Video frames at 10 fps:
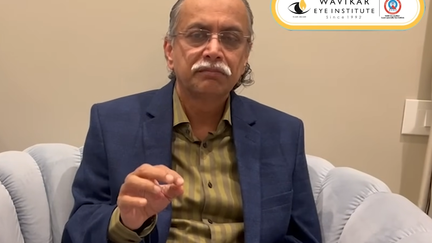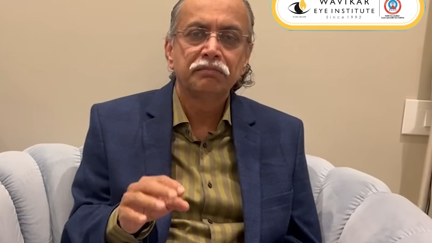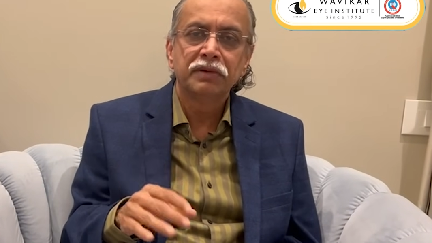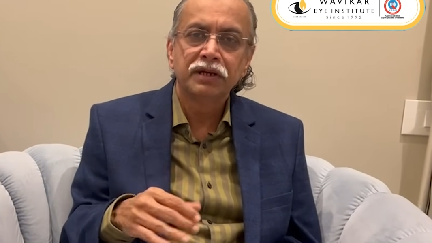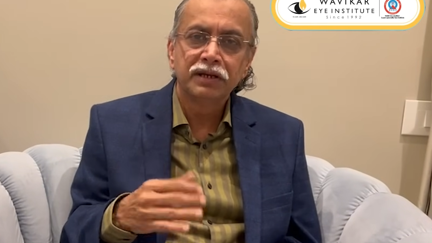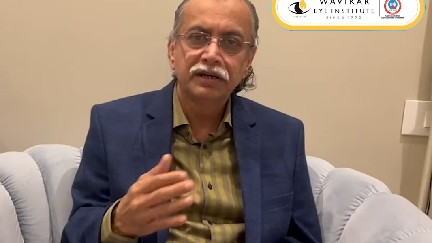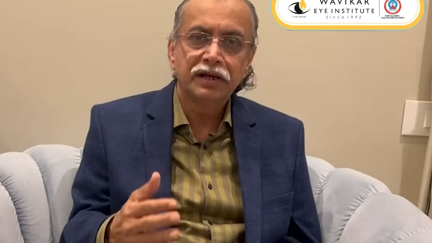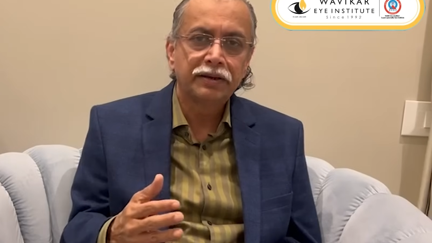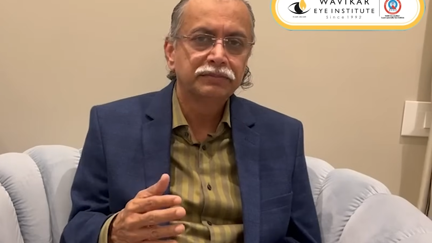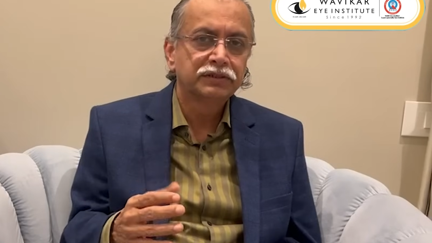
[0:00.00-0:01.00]
many
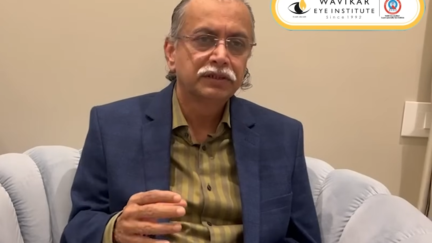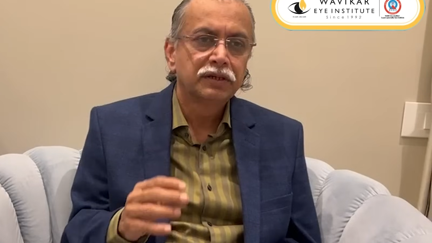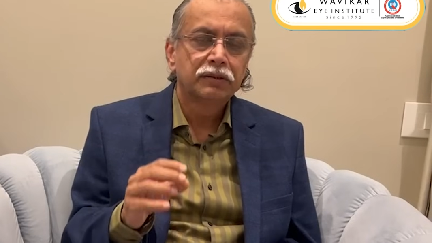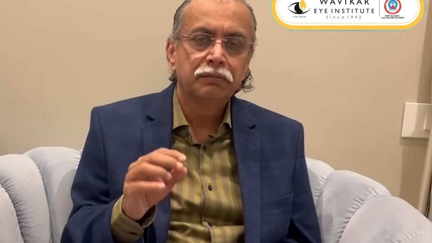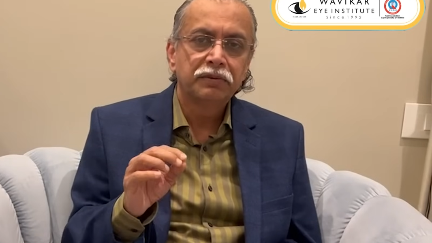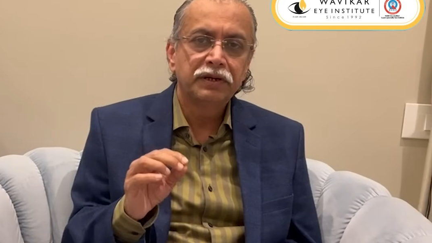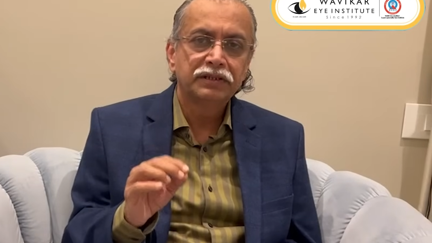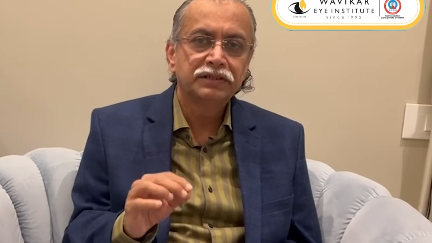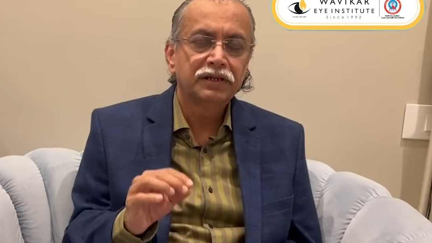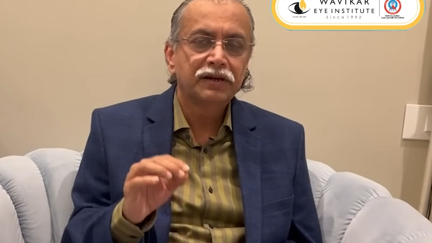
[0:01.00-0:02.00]
times
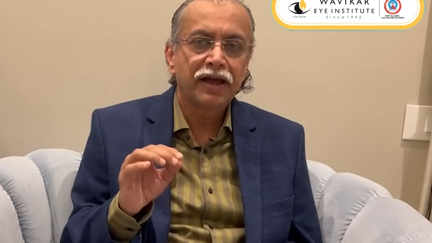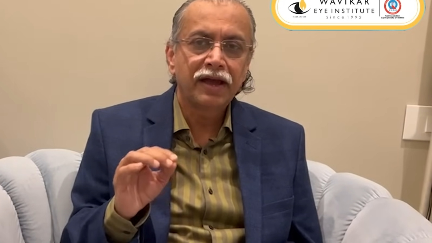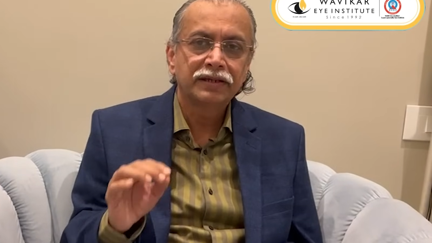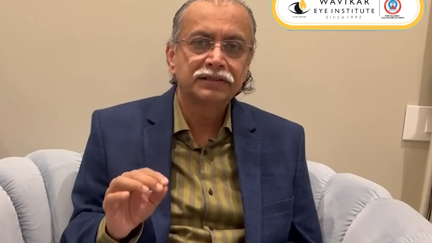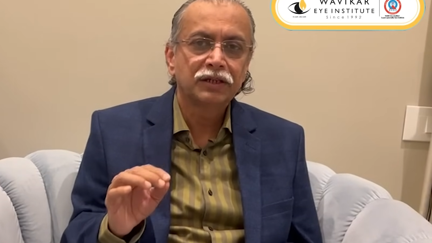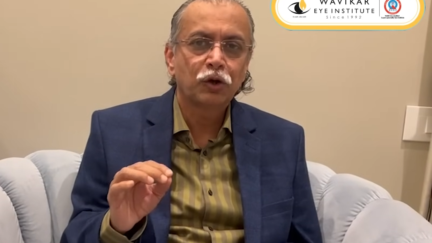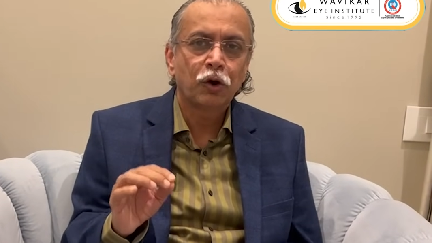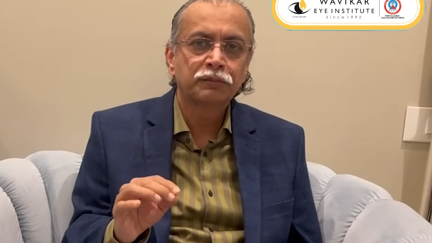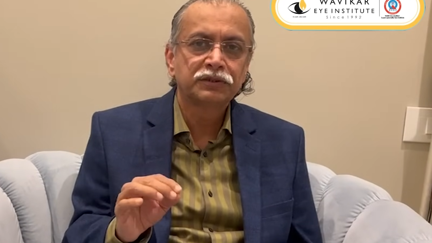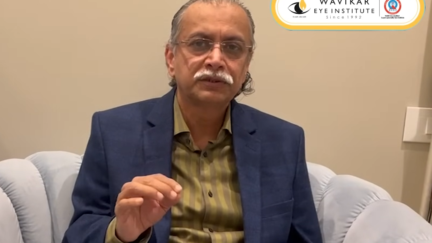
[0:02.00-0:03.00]
patient has an
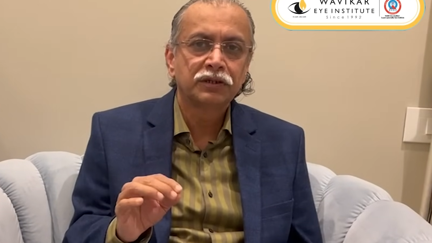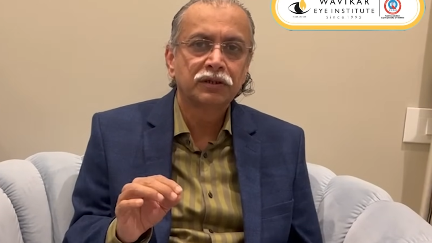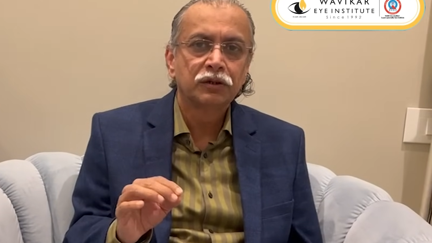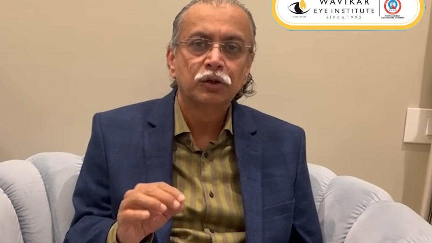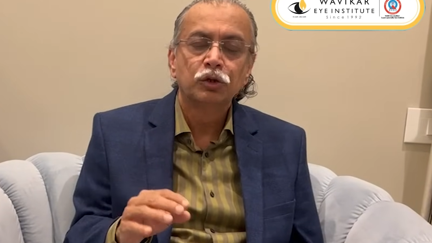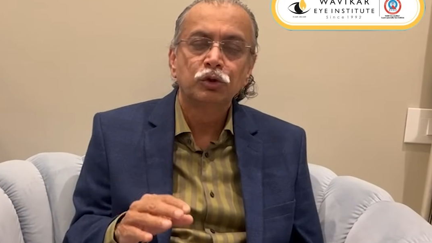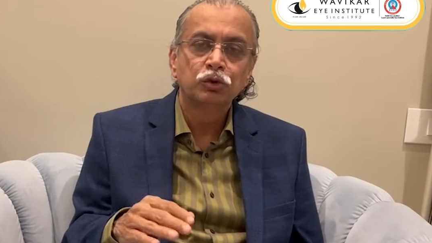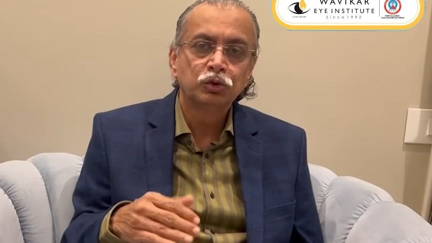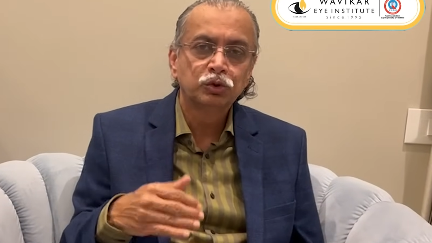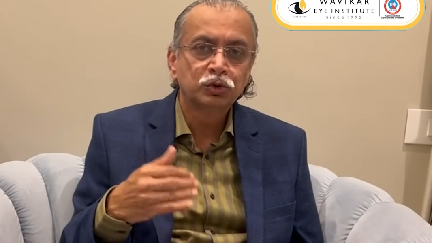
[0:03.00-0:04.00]
option
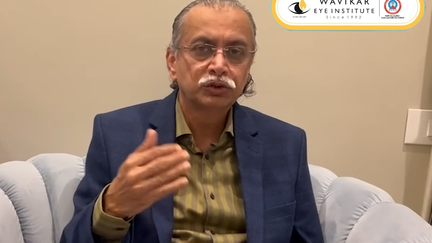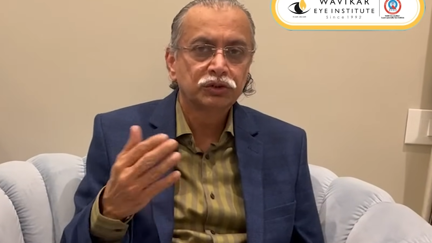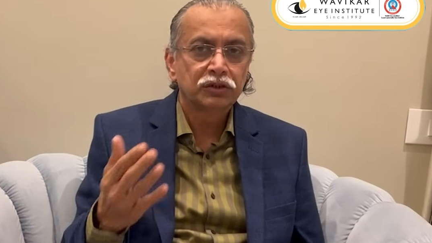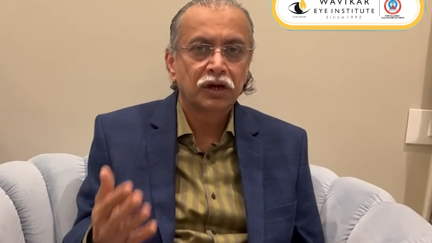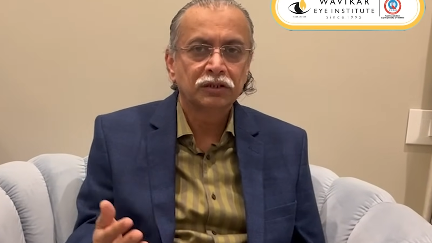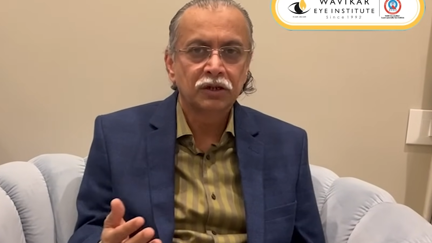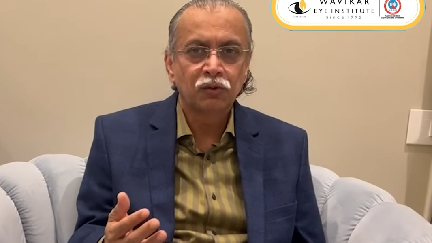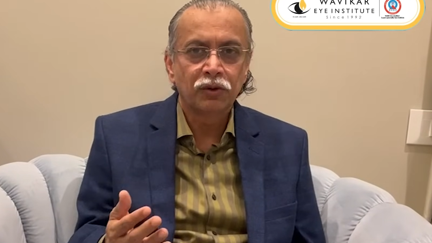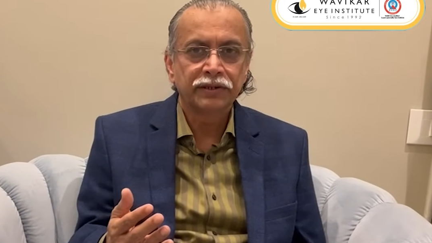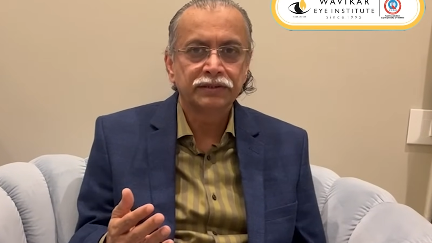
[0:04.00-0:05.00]
to choose
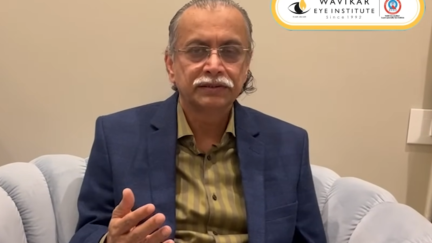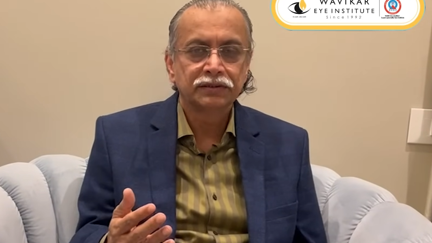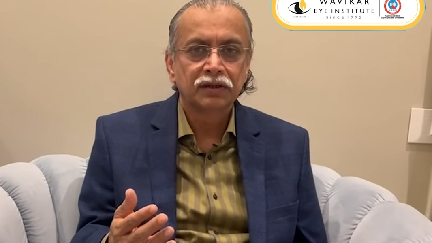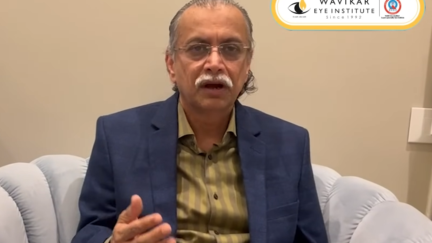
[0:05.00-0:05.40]
otherwise.